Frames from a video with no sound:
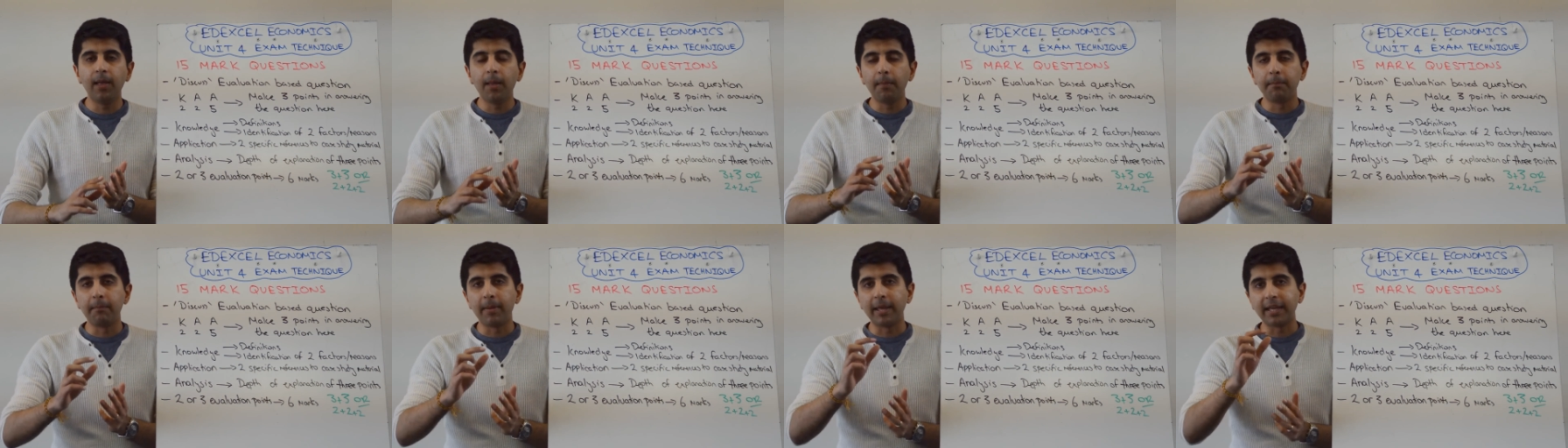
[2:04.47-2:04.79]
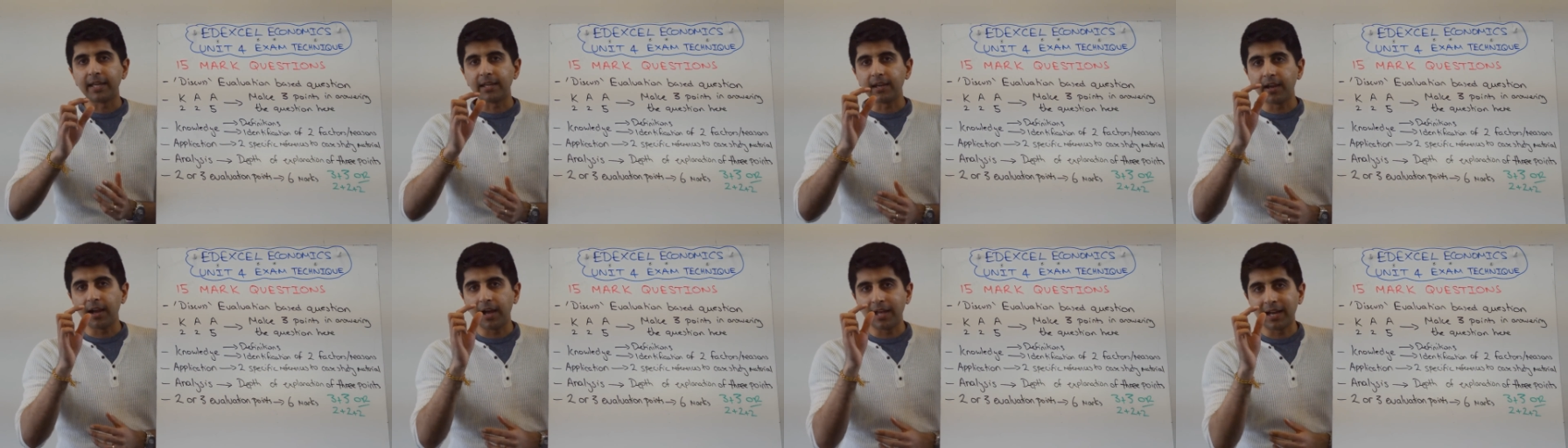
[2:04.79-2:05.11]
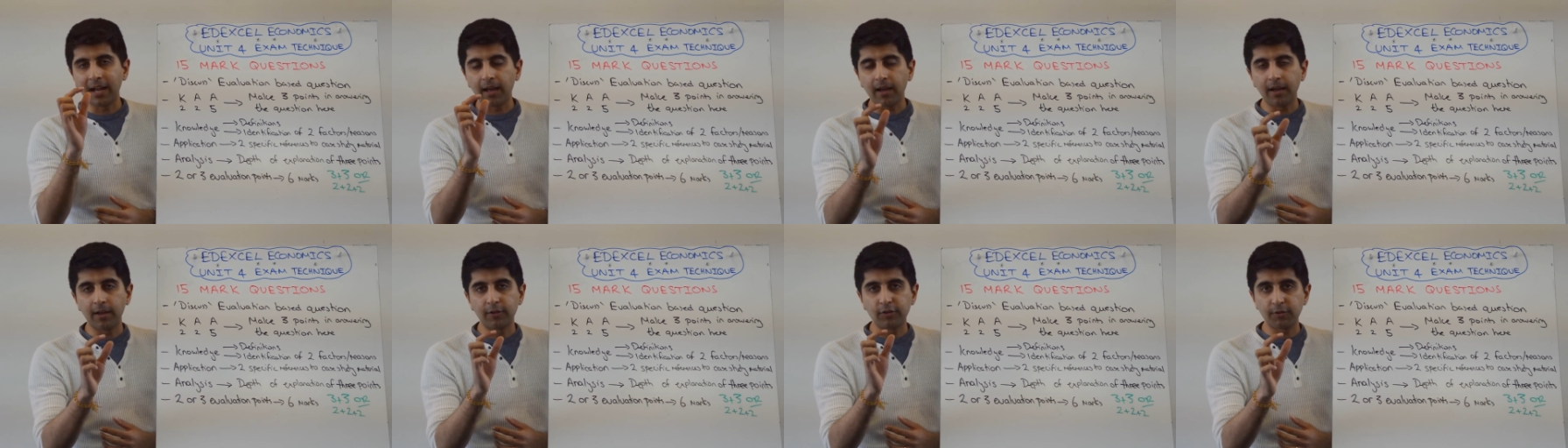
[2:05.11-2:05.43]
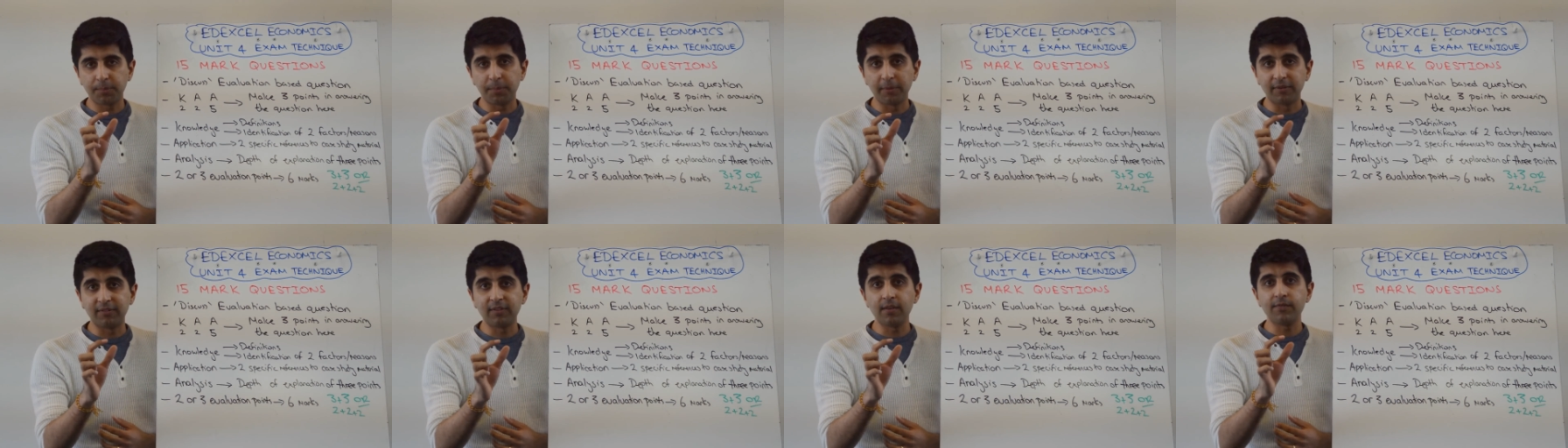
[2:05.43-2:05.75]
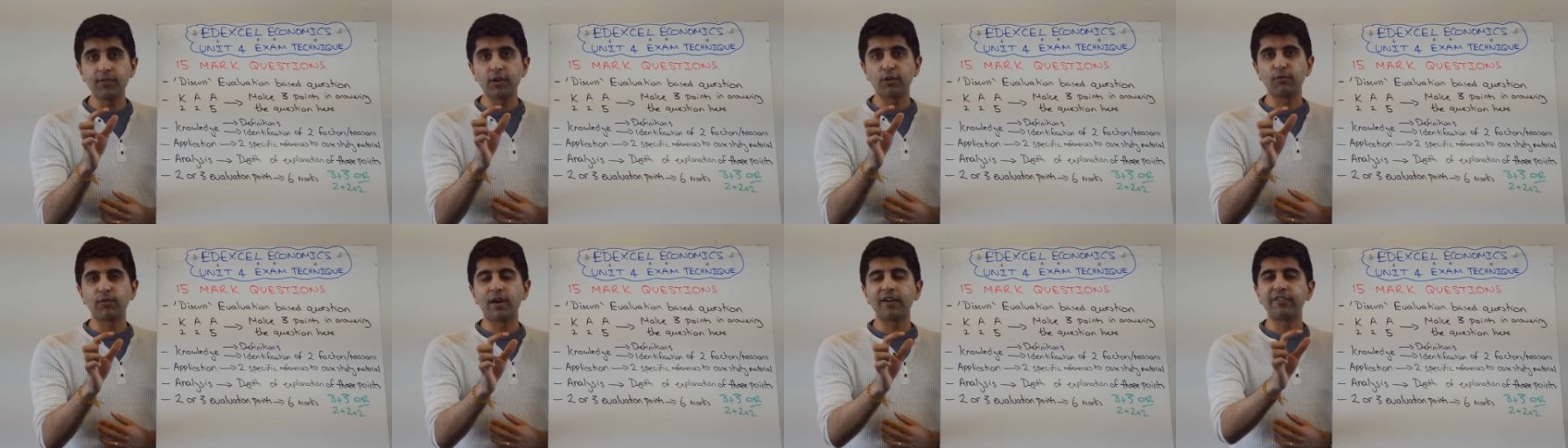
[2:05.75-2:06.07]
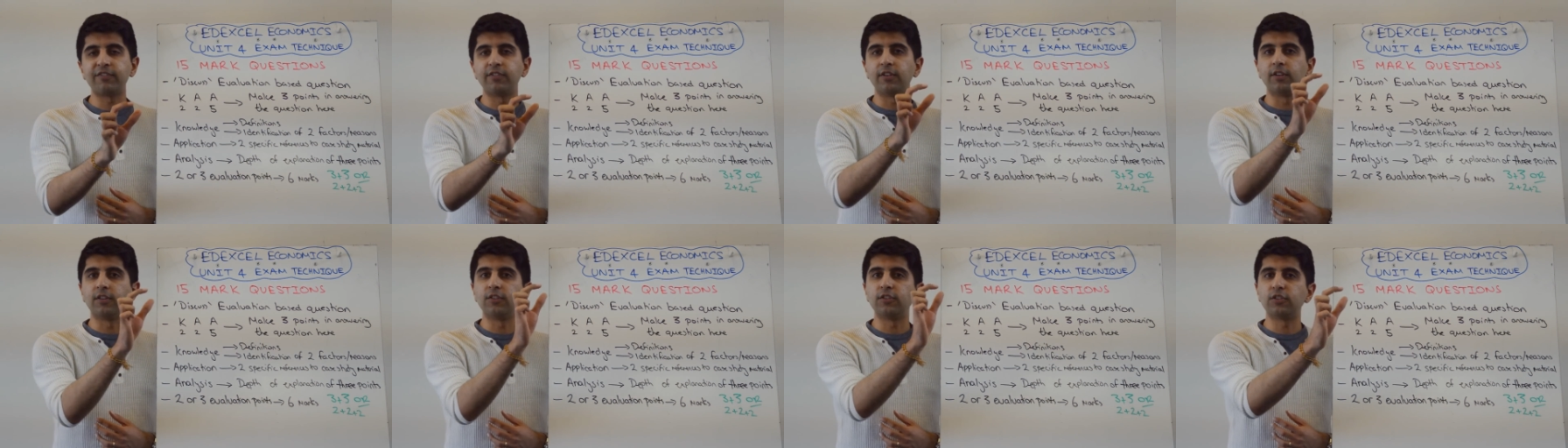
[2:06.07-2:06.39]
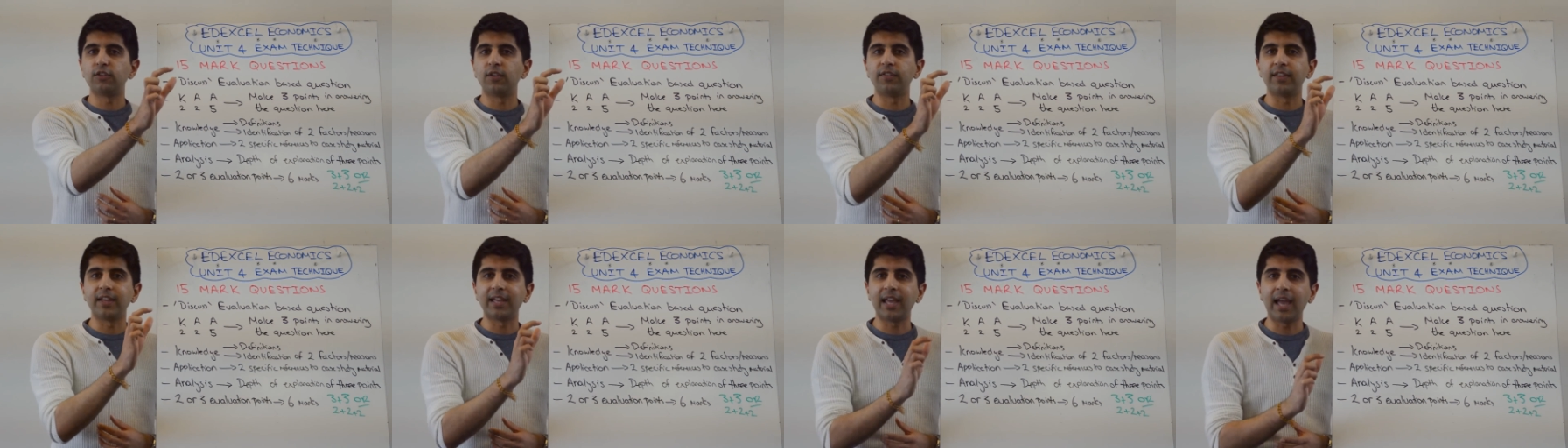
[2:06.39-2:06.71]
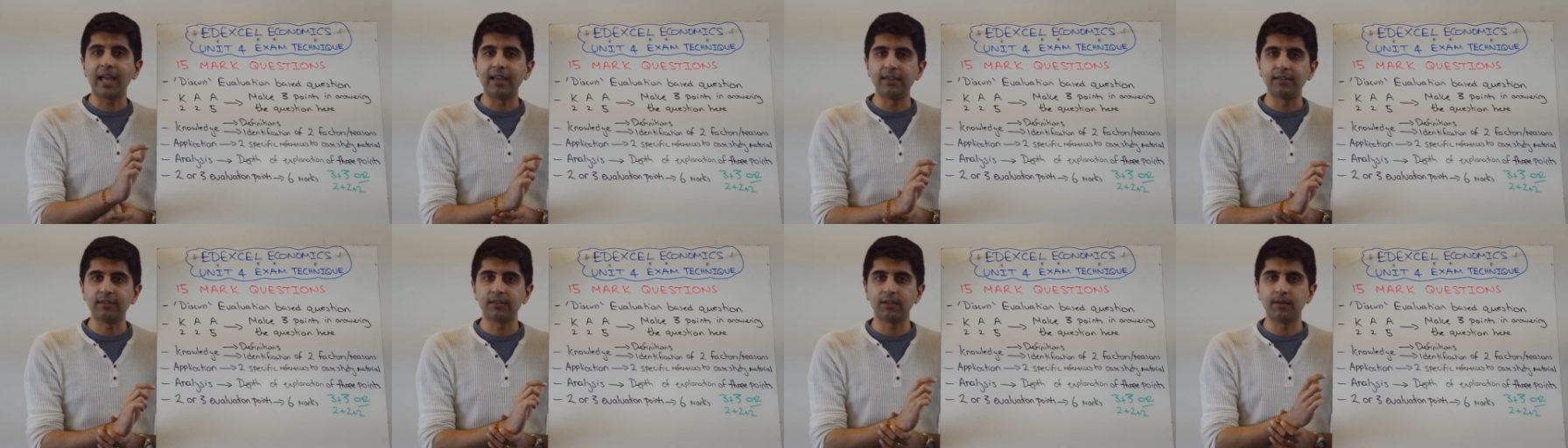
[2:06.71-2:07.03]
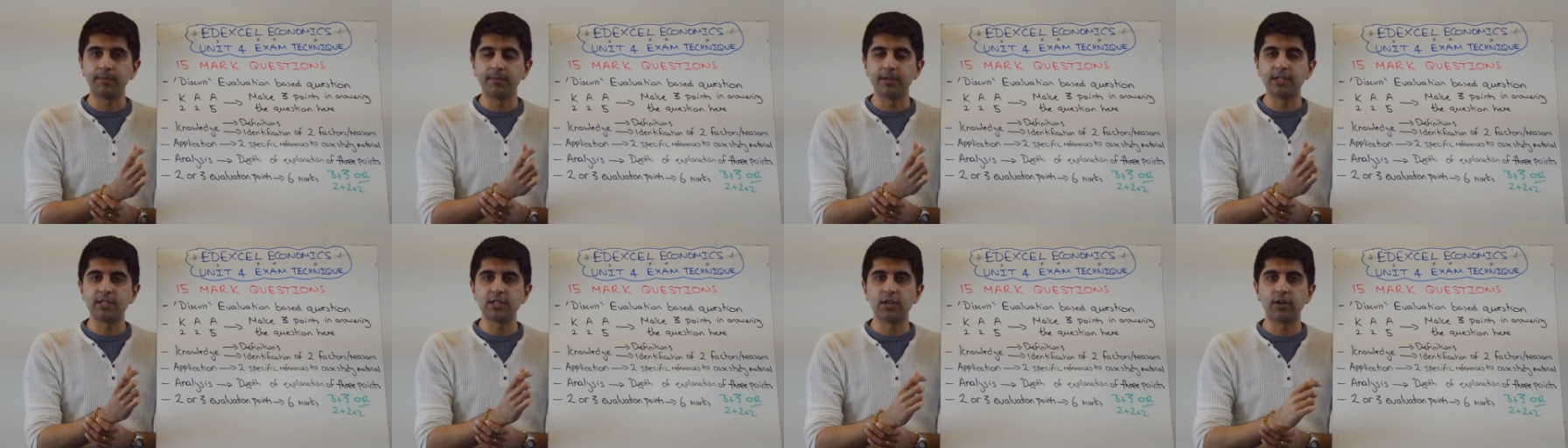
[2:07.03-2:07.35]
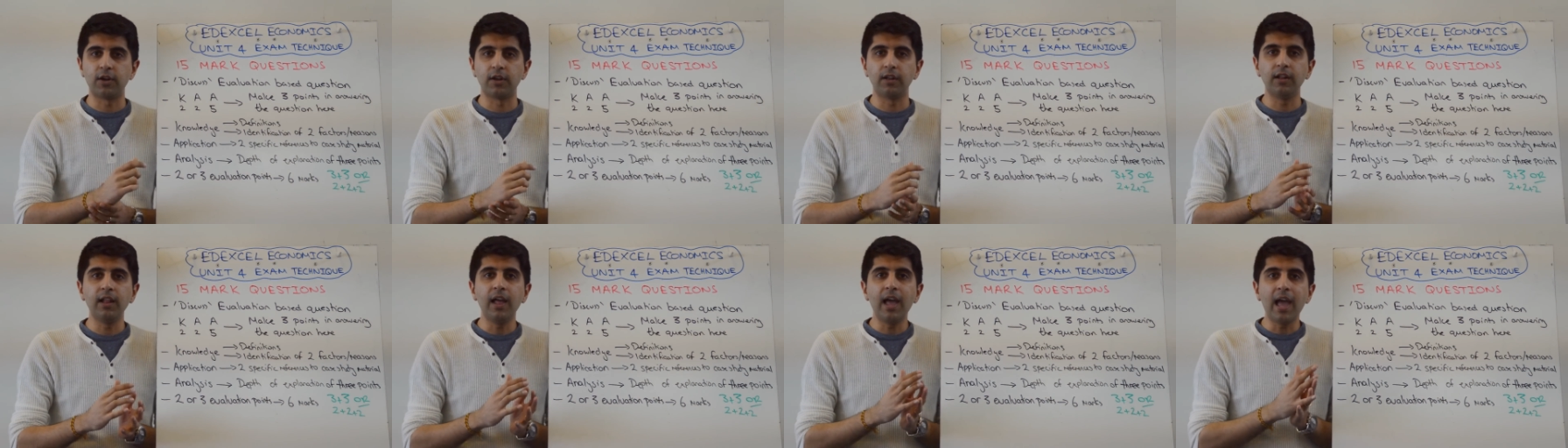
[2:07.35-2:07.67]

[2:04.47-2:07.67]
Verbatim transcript: Make a, a specific reference to the case study material.